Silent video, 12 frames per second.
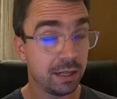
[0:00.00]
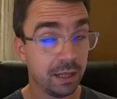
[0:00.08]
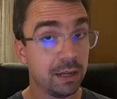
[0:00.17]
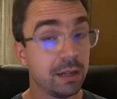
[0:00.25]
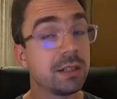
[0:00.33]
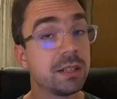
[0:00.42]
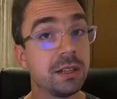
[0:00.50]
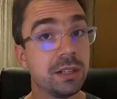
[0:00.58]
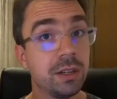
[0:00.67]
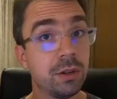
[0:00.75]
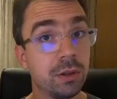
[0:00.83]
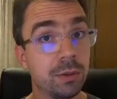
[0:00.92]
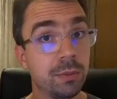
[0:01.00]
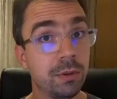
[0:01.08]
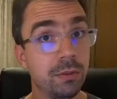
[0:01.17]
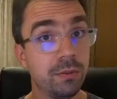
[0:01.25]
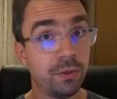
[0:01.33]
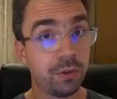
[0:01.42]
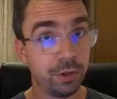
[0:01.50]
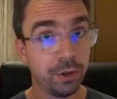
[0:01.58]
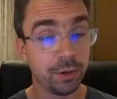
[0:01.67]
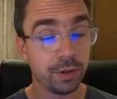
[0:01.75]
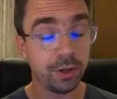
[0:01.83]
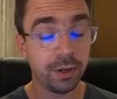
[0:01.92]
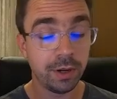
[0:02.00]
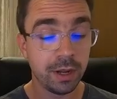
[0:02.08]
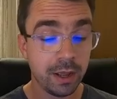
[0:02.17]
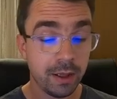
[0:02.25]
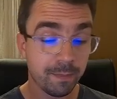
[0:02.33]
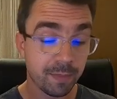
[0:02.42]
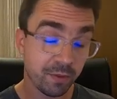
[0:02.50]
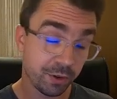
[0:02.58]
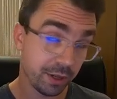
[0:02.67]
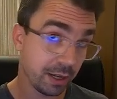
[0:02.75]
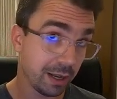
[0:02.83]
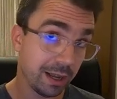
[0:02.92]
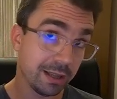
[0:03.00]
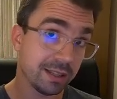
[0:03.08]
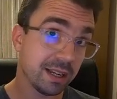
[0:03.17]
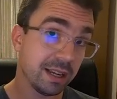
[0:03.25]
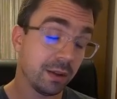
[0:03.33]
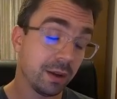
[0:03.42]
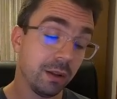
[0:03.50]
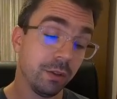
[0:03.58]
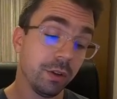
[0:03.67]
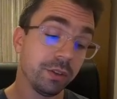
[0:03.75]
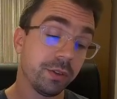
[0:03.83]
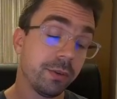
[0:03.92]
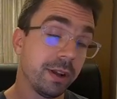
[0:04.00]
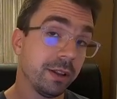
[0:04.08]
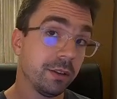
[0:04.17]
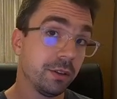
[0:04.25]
Linux executable for Docker. For the client side, I'll not run a